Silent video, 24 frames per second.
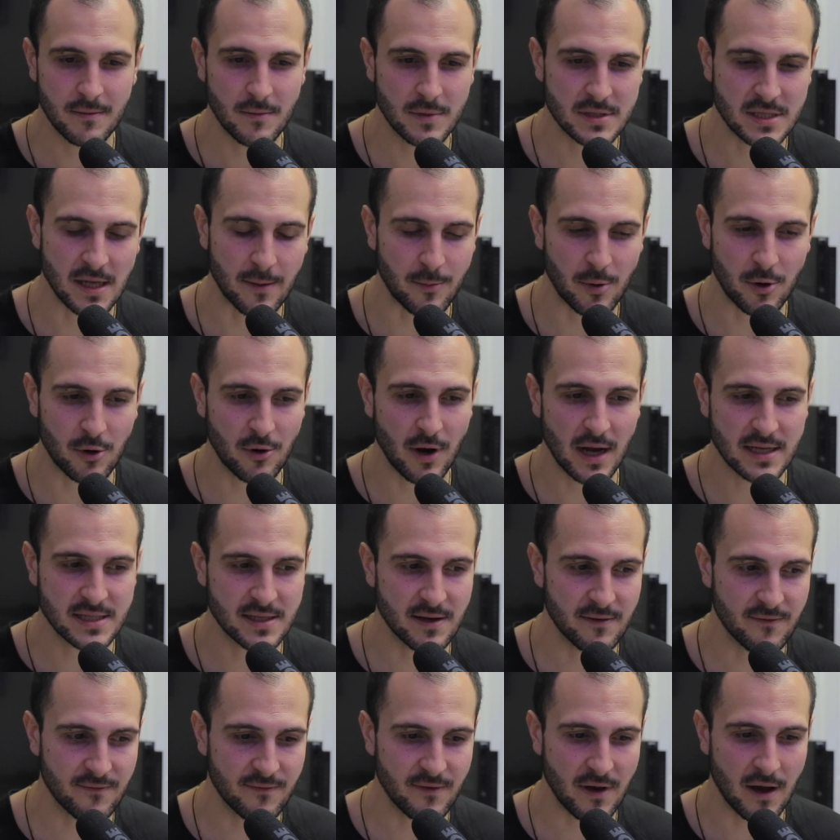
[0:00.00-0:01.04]
it's not
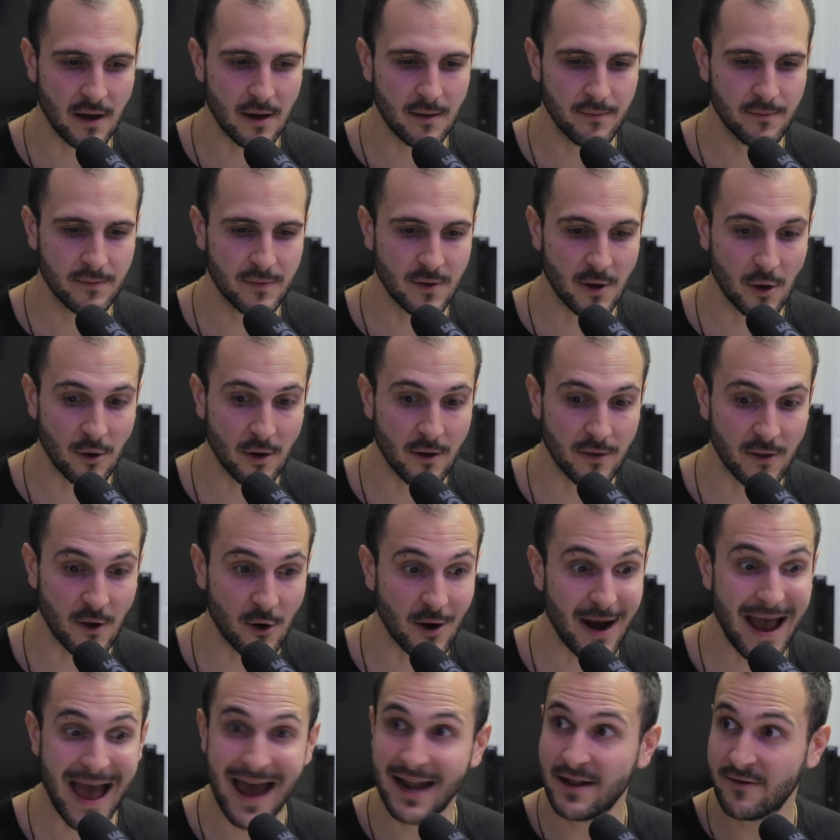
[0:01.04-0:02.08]
progressive.
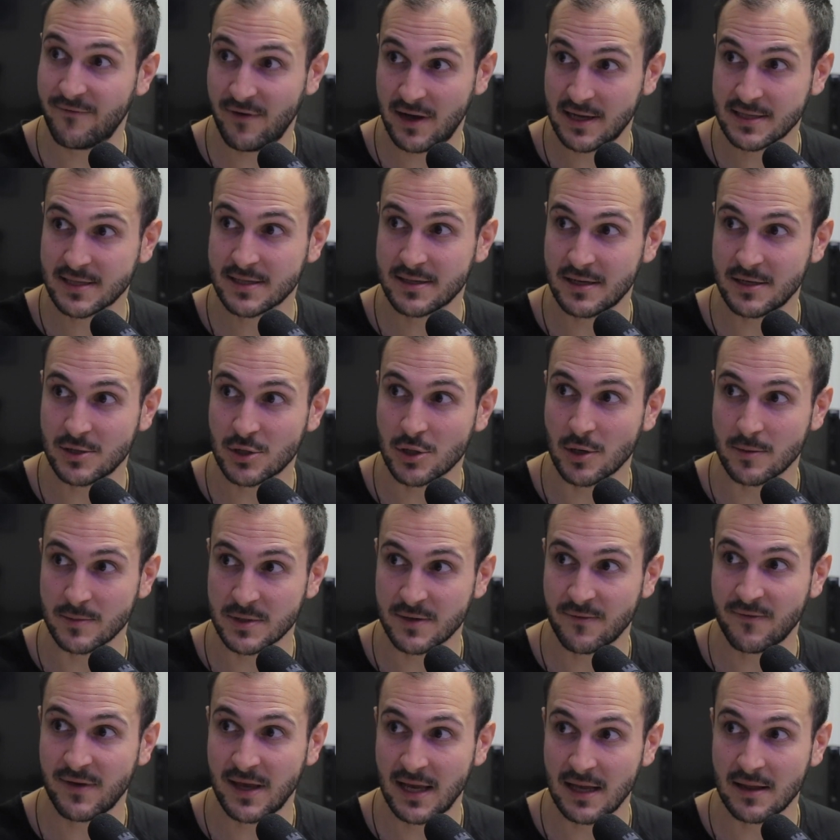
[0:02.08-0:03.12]
They're ahead of us in
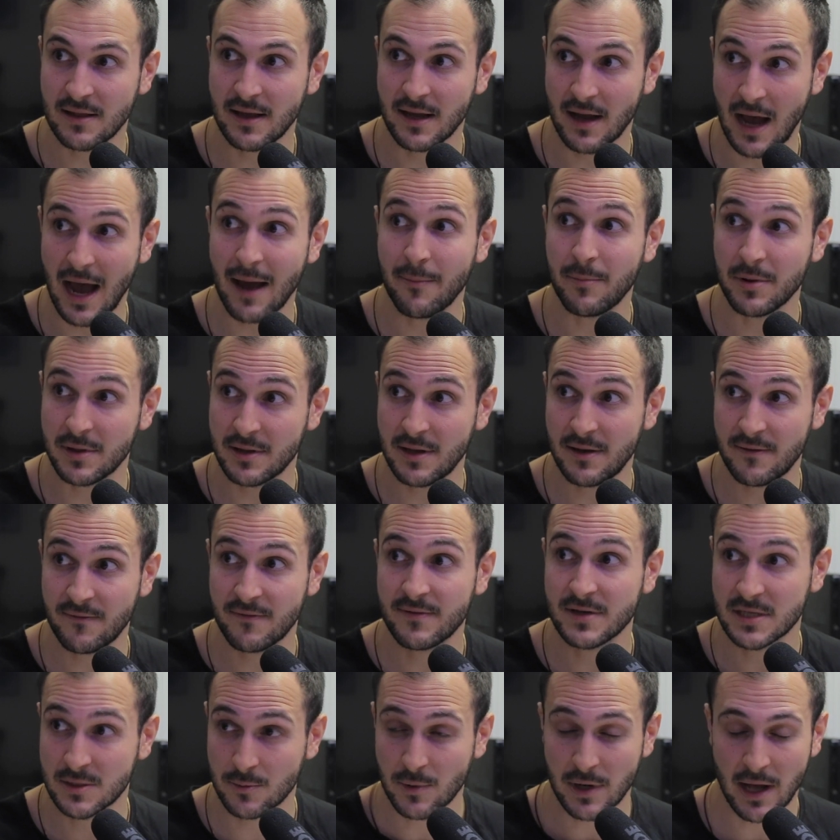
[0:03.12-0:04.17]
terms of healing. I believe
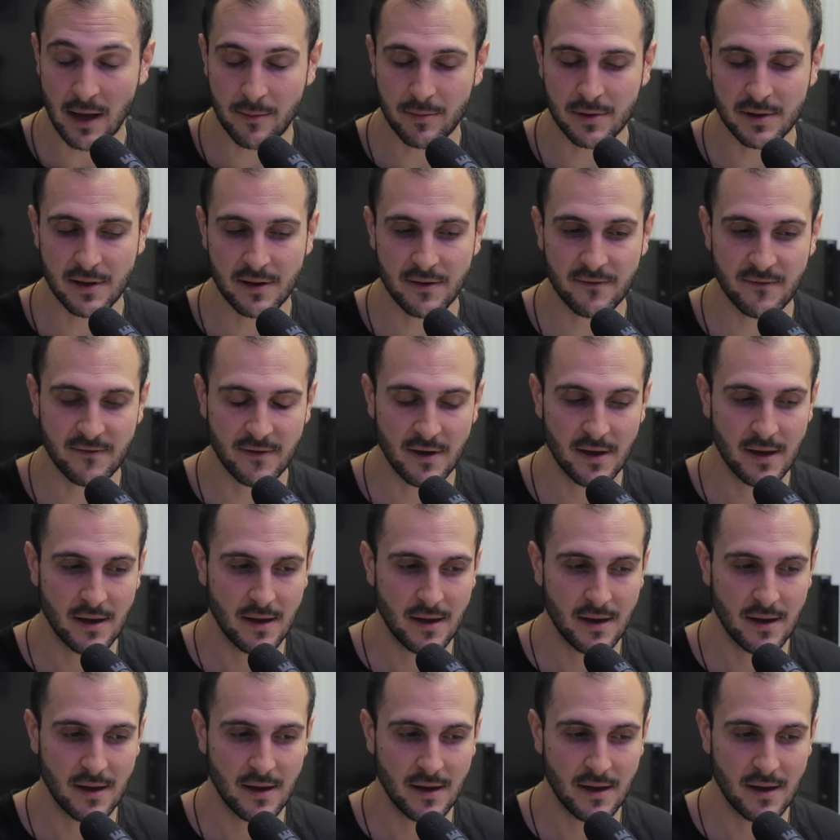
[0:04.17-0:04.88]
this is what I believe.